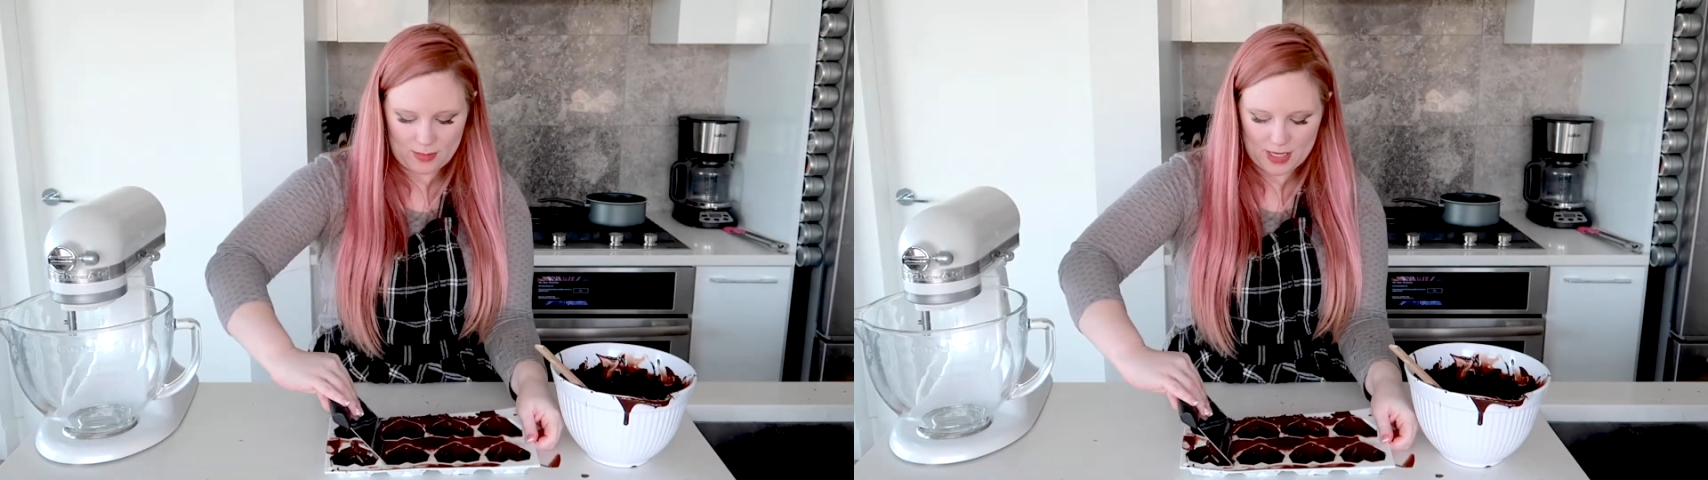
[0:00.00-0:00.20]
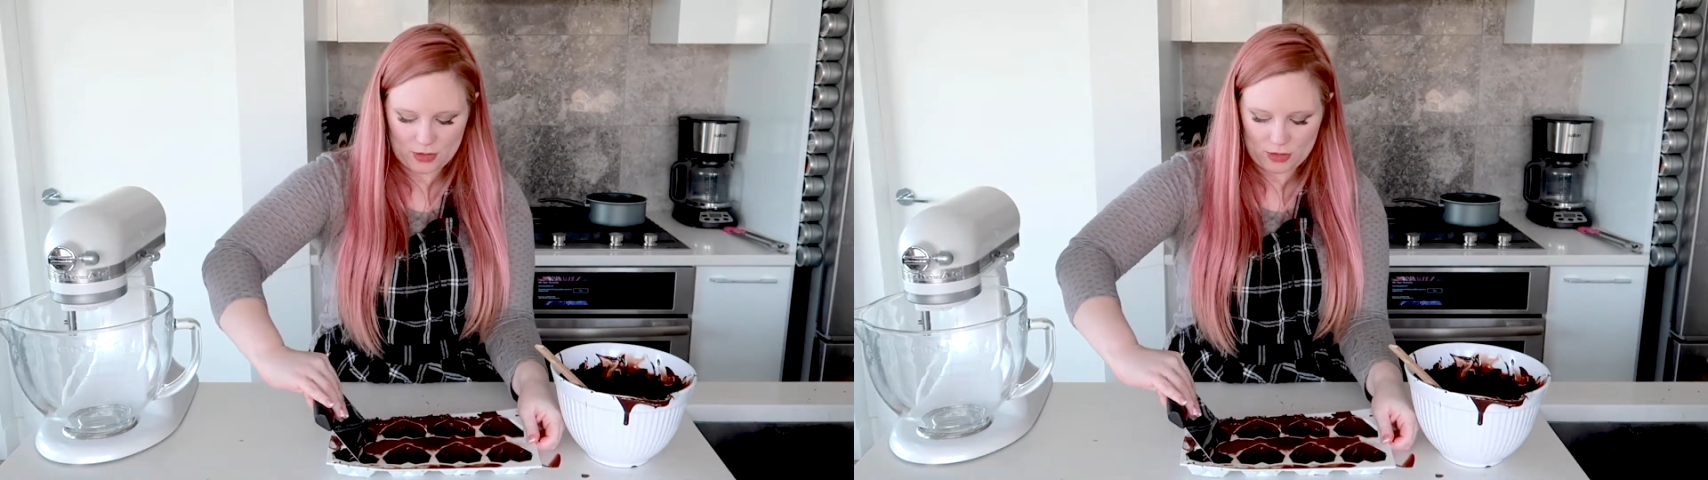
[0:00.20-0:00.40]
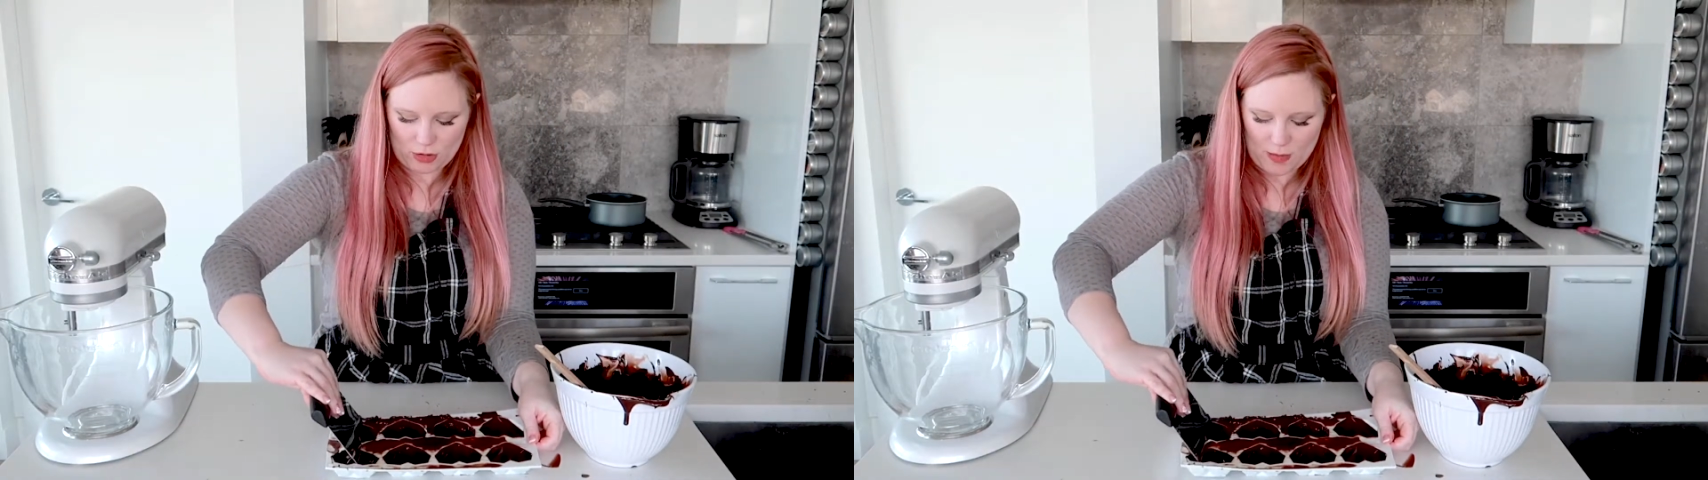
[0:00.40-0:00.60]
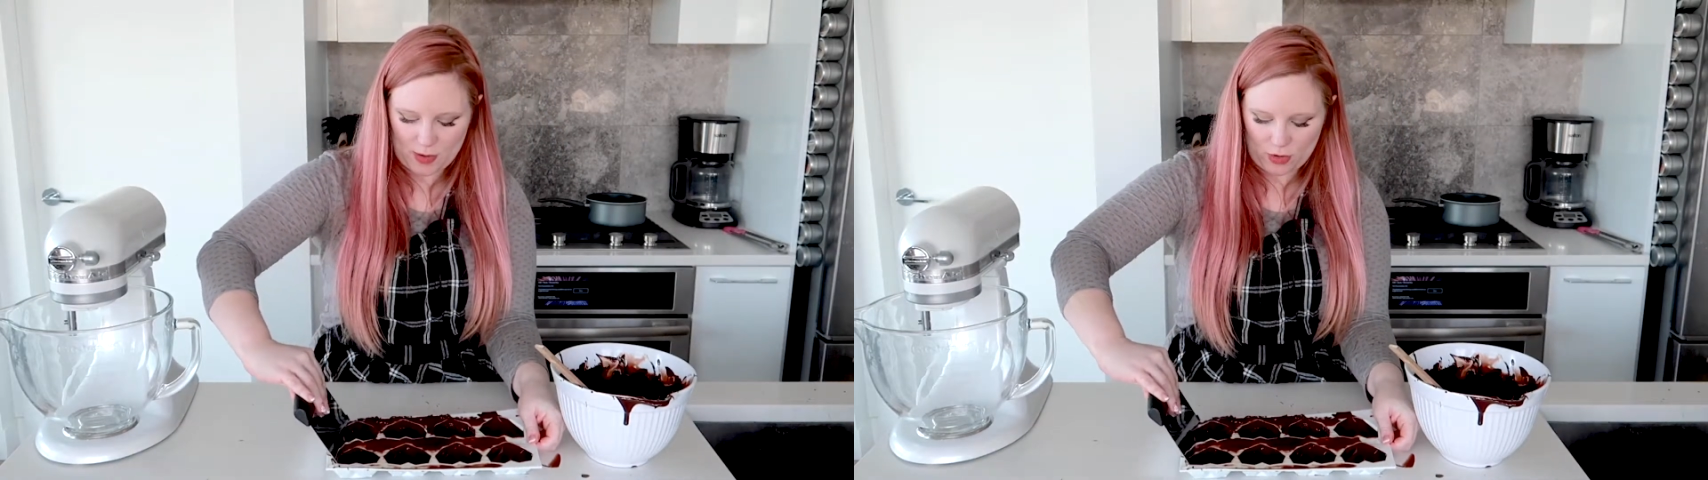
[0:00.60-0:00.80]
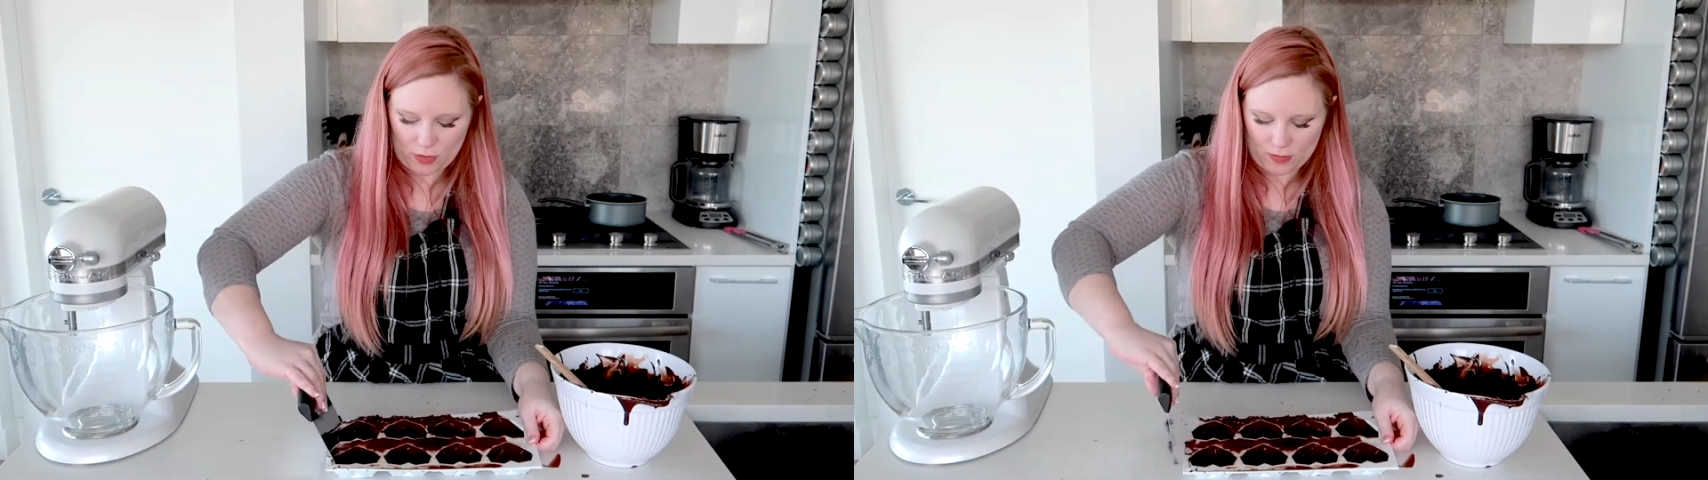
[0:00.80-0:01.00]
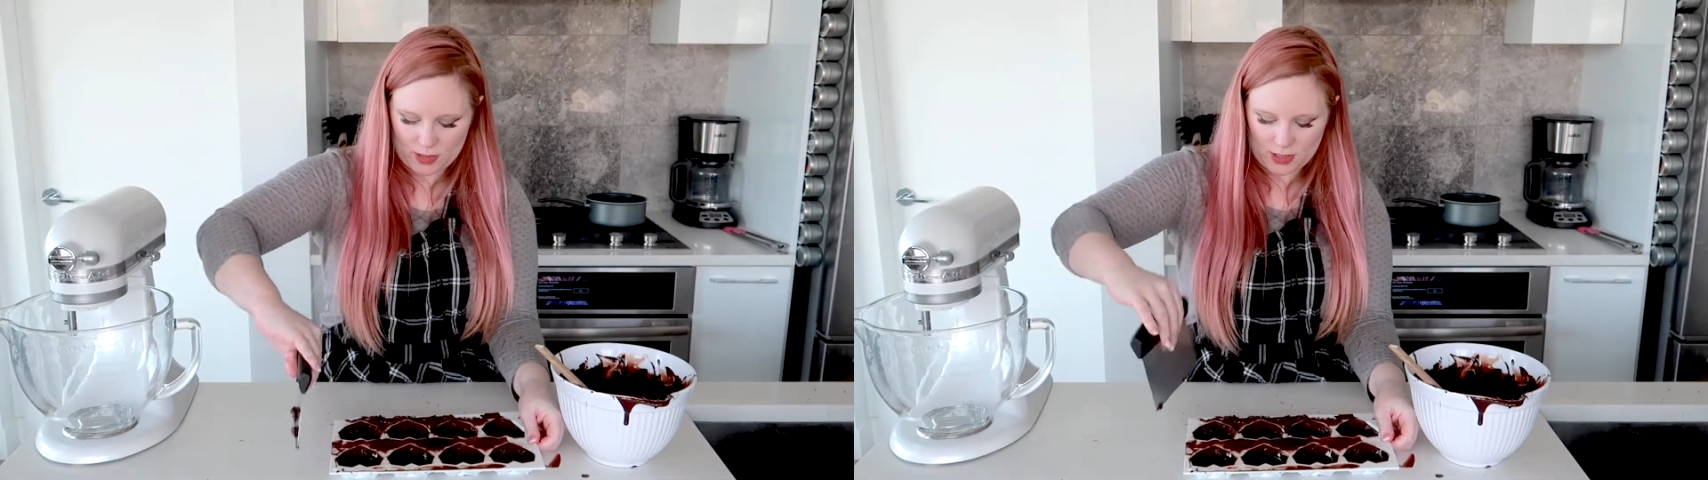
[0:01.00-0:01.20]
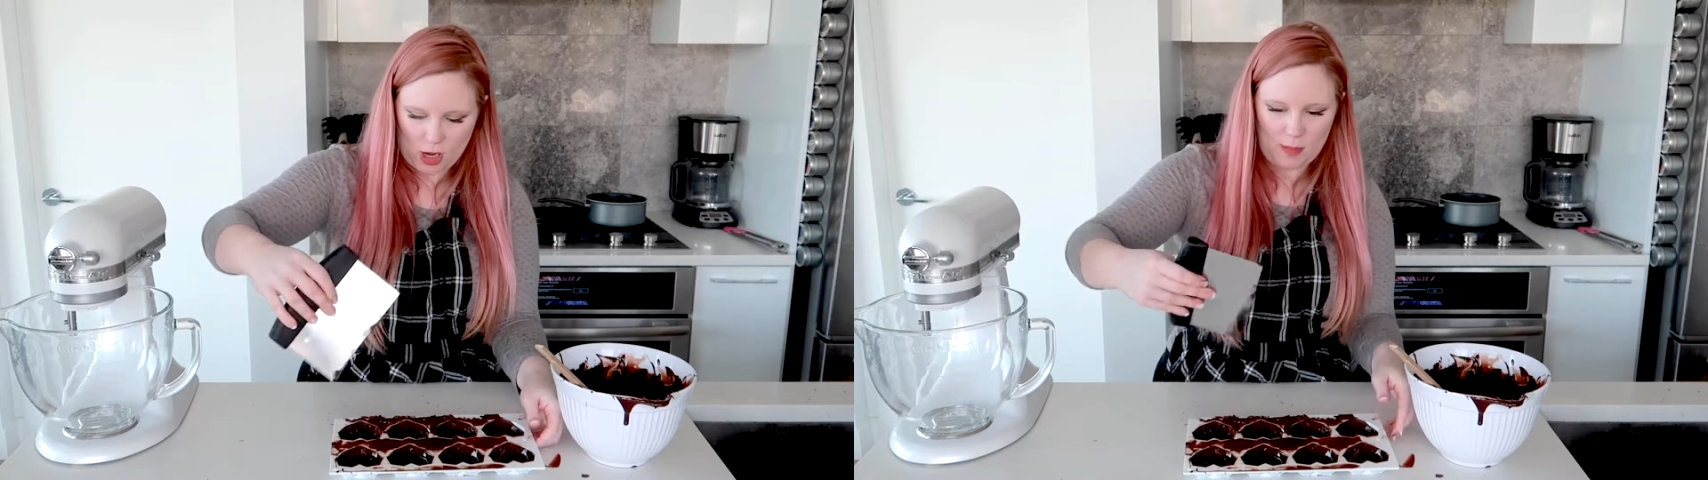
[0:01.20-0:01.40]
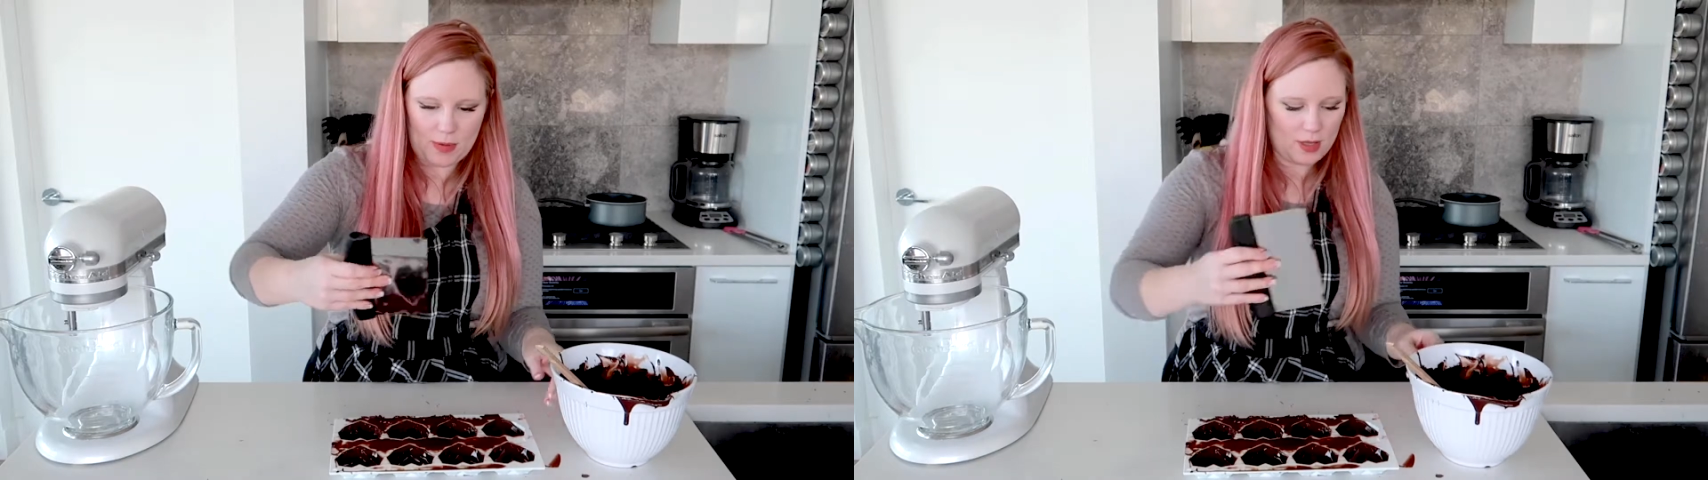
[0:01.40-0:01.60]
pastry scraper over the
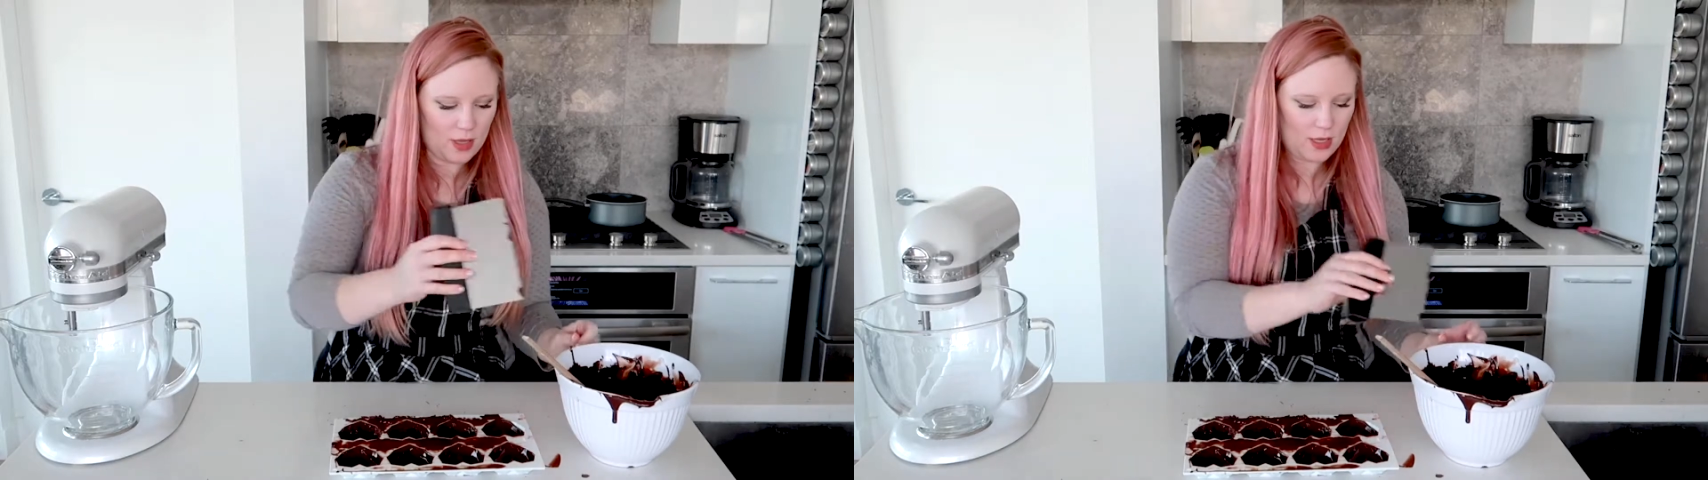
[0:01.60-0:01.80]
top